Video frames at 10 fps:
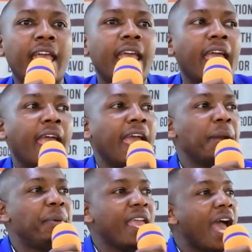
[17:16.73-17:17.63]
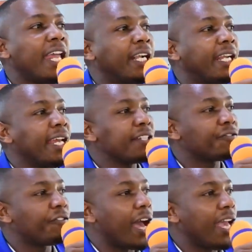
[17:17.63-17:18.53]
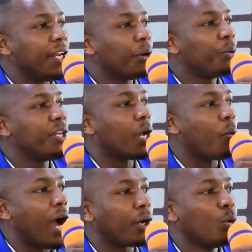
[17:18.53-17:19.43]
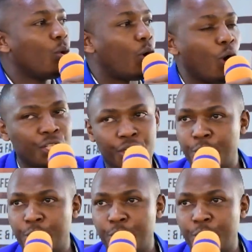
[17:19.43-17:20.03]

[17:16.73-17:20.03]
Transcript: and be identified with the one who called you,